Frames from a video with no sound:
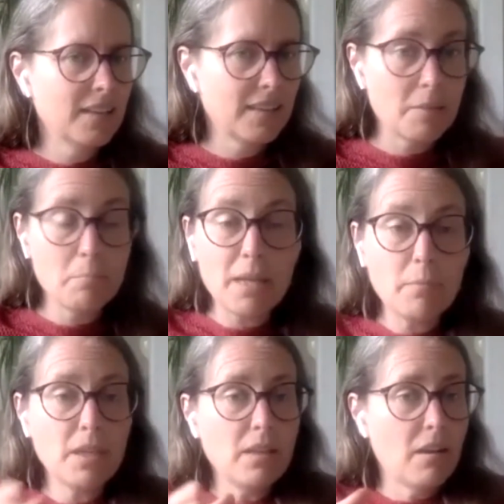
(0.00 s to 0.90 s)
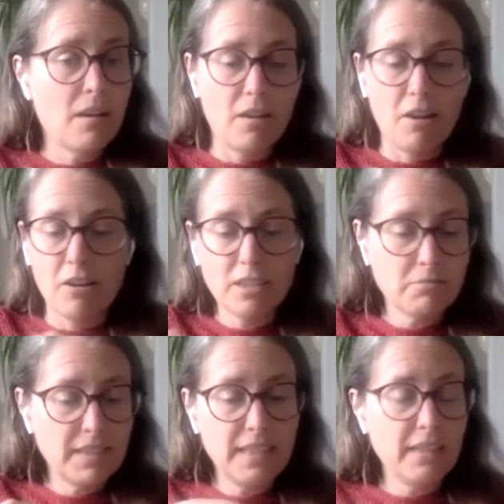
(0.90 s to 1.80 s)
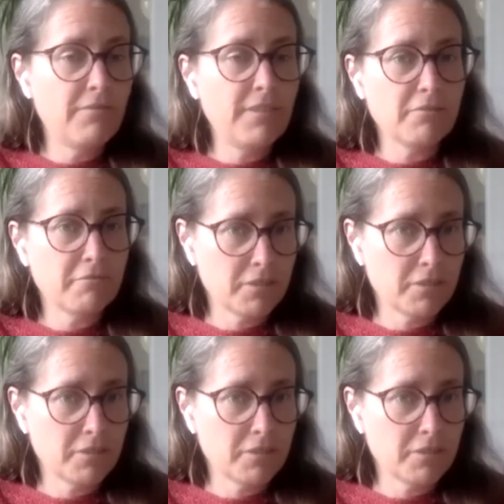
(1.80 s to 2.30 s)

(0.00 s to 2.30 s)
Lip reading: that maybe aren't really fit